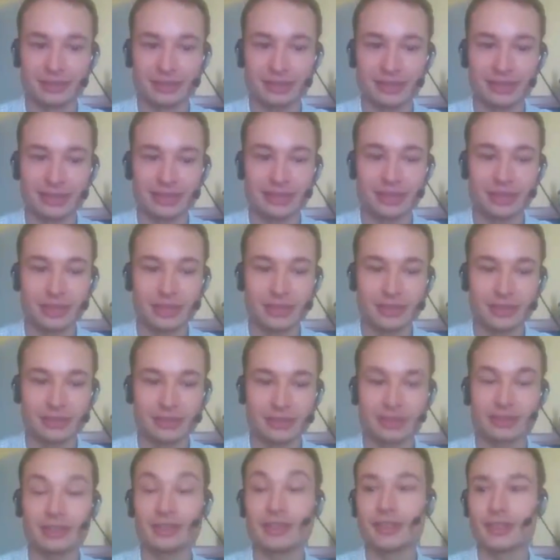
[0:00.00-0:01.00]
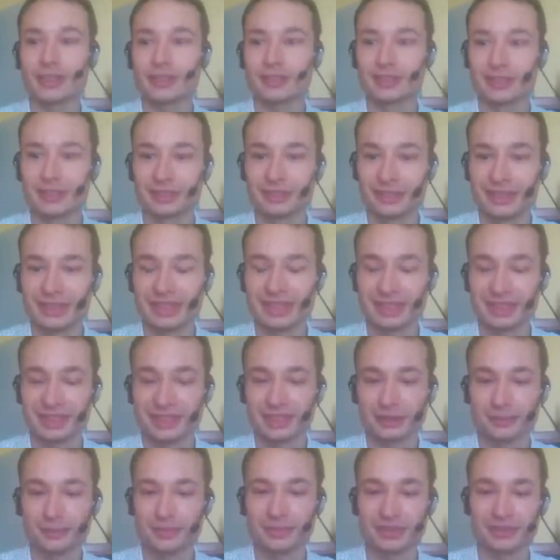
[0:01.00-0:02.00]
icon on the
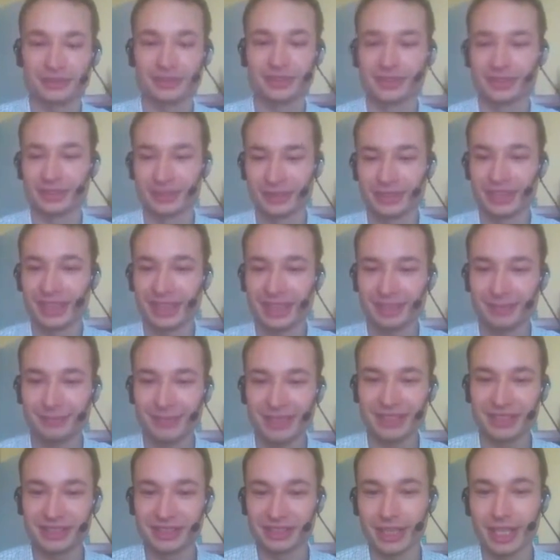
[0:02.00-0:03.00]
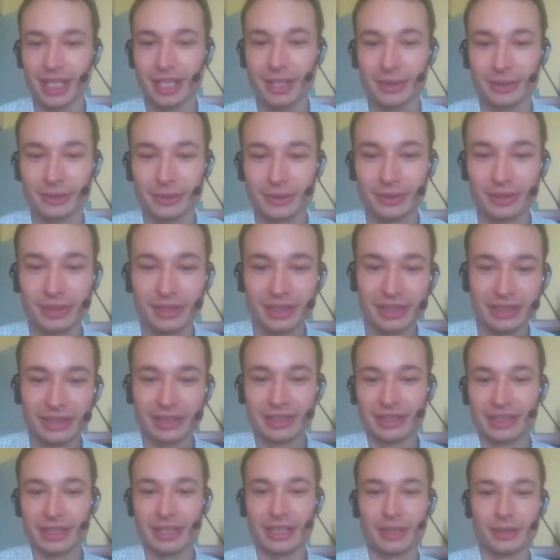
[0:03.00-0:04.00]
desktop, so you can imagine how
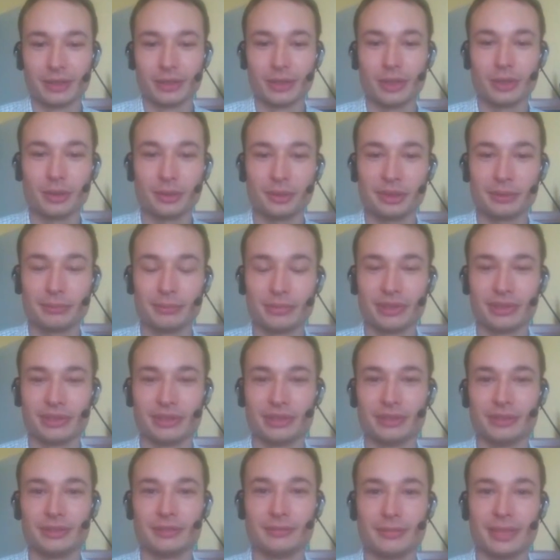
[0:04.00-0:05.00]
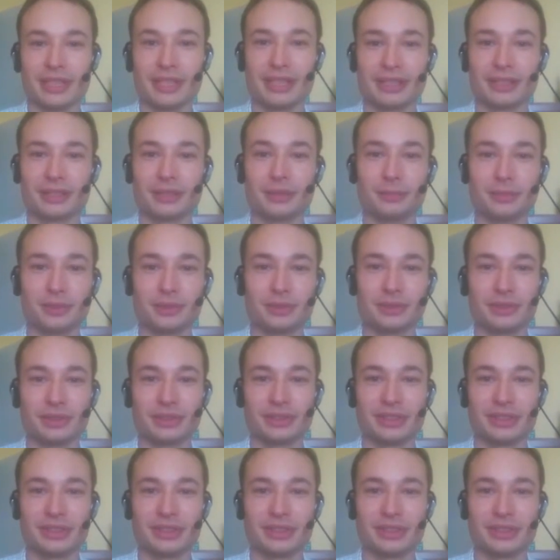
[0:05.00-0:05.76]
horrible my computer